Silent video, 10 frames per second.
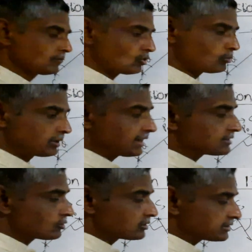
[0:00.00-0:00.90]
Omega
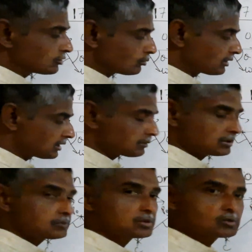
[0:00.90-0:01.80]
is constant. Omega
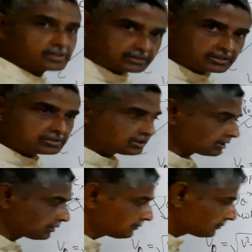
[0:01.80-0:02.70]
comes outside the
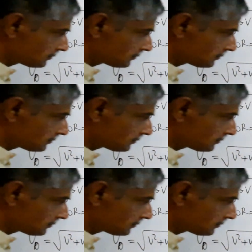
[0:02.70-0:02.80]
integral.